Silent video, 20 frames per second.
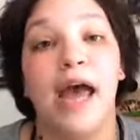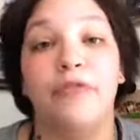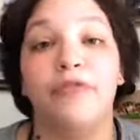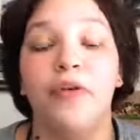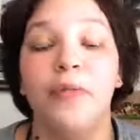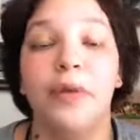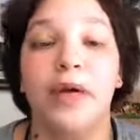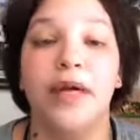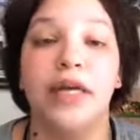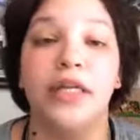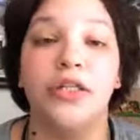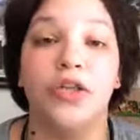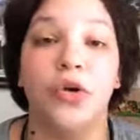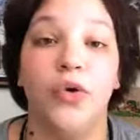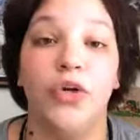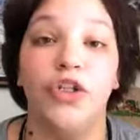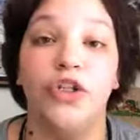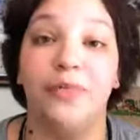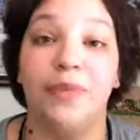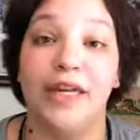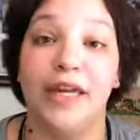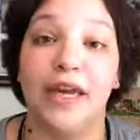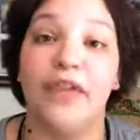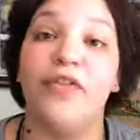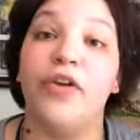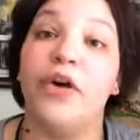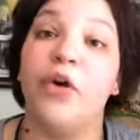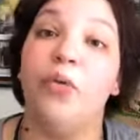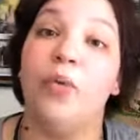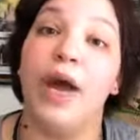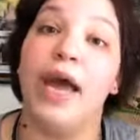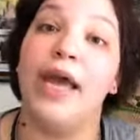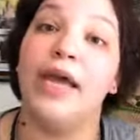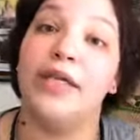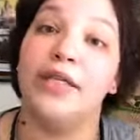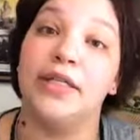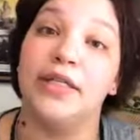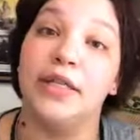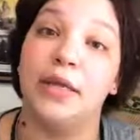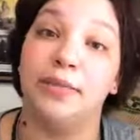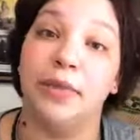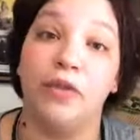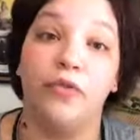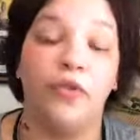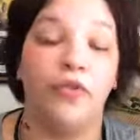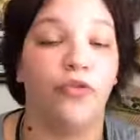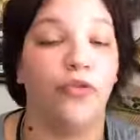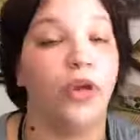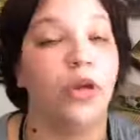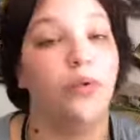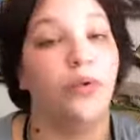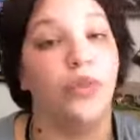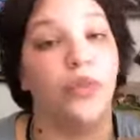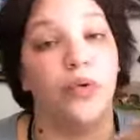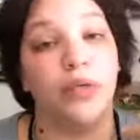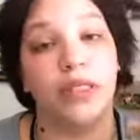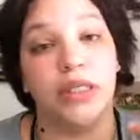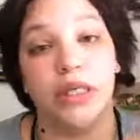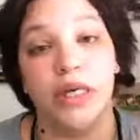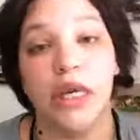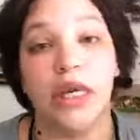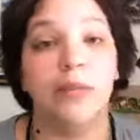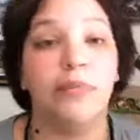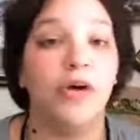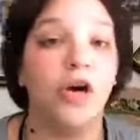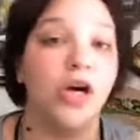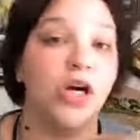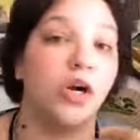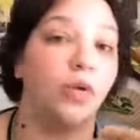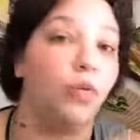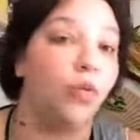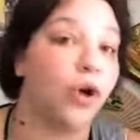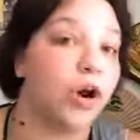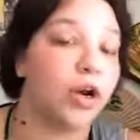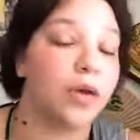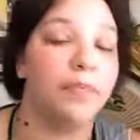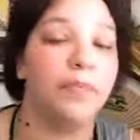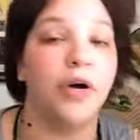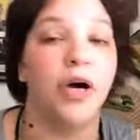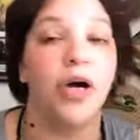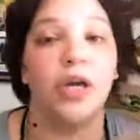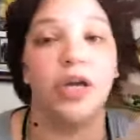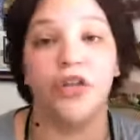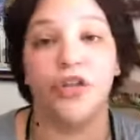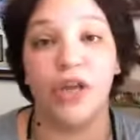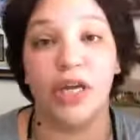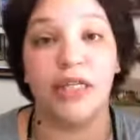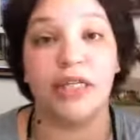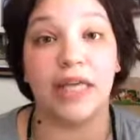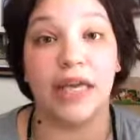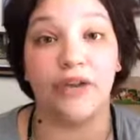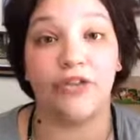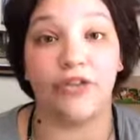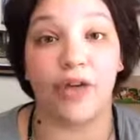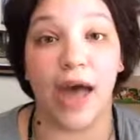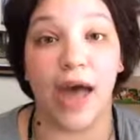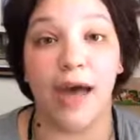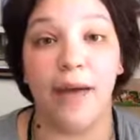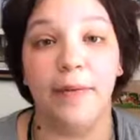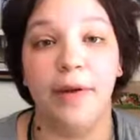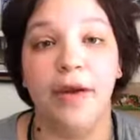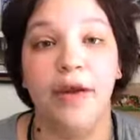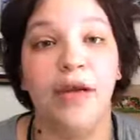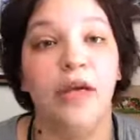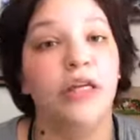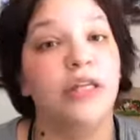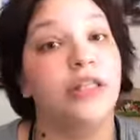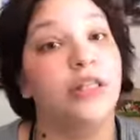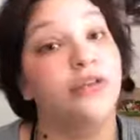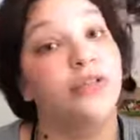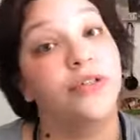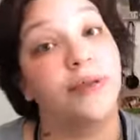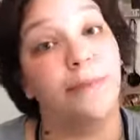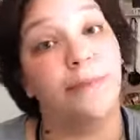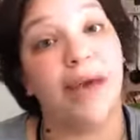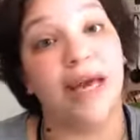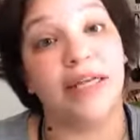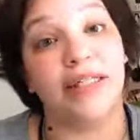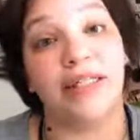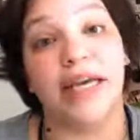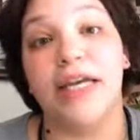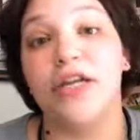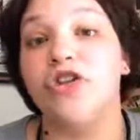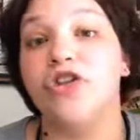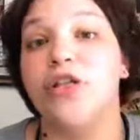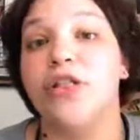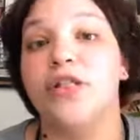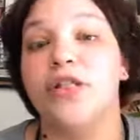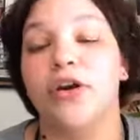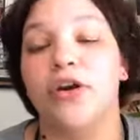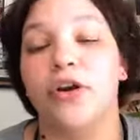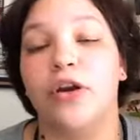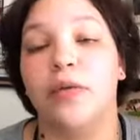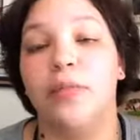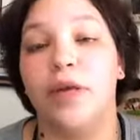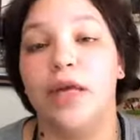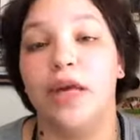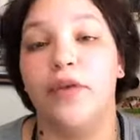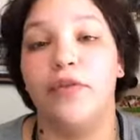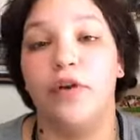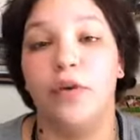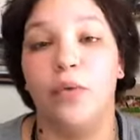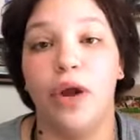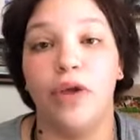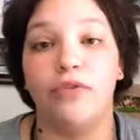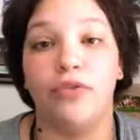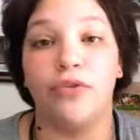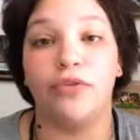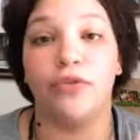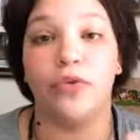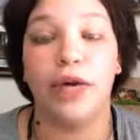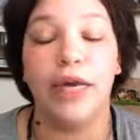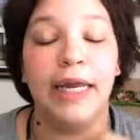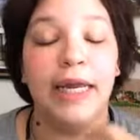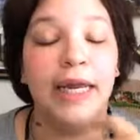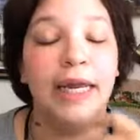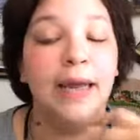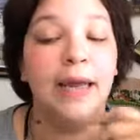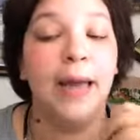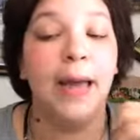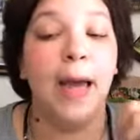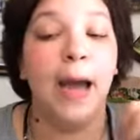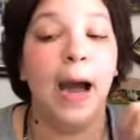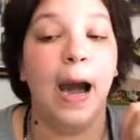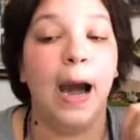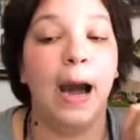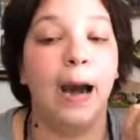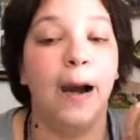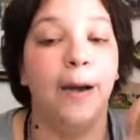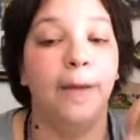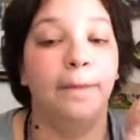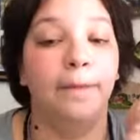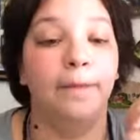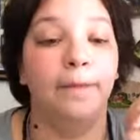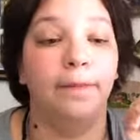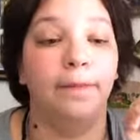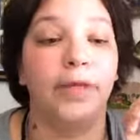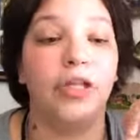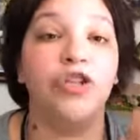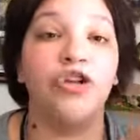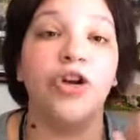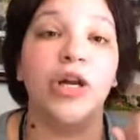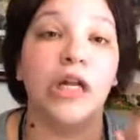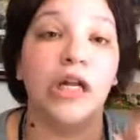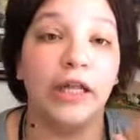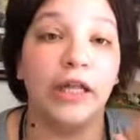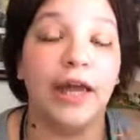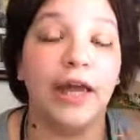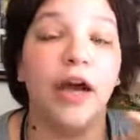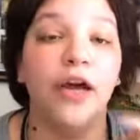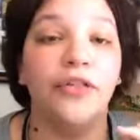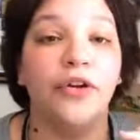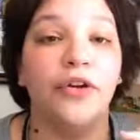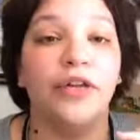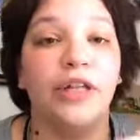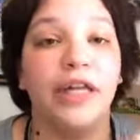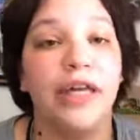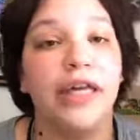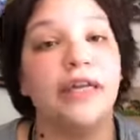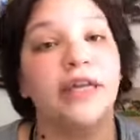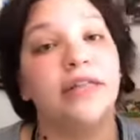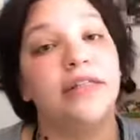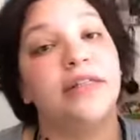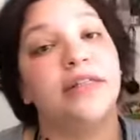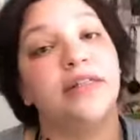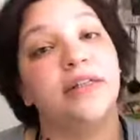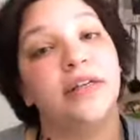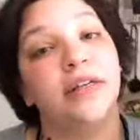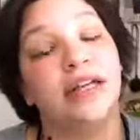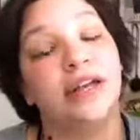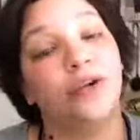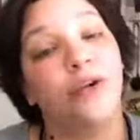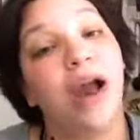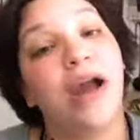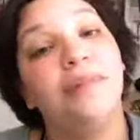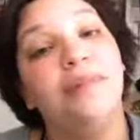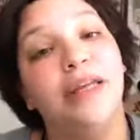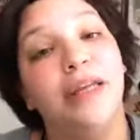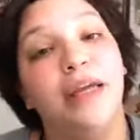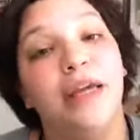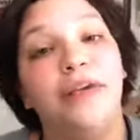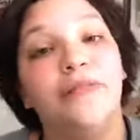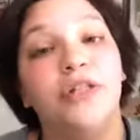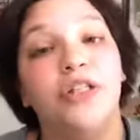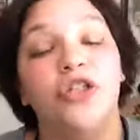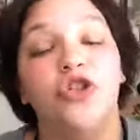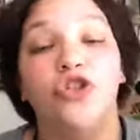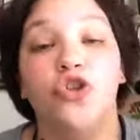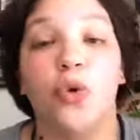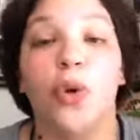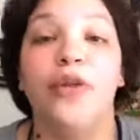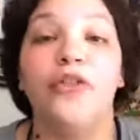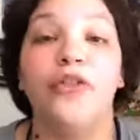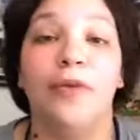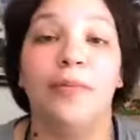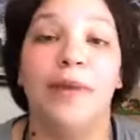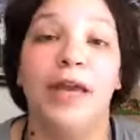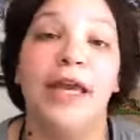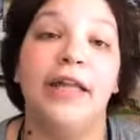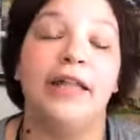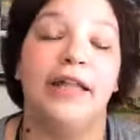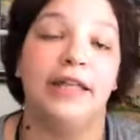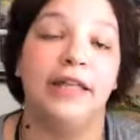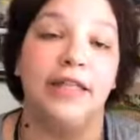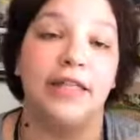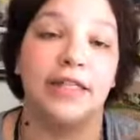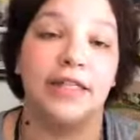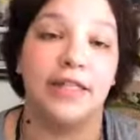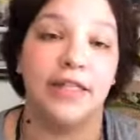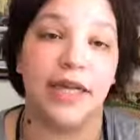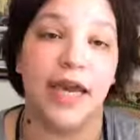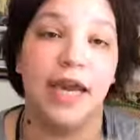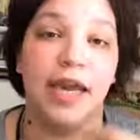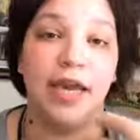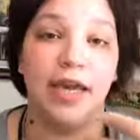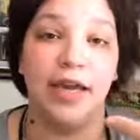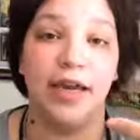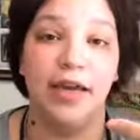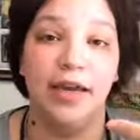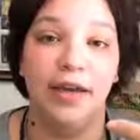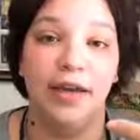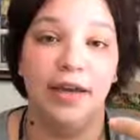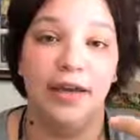everybody is going to be giving away something for free, whether it's an ebook, a workbook, things like that. There's some meditations that are going to be given away for free. Be sure to click on their links, grab the gifts, and join their mailing list. Stay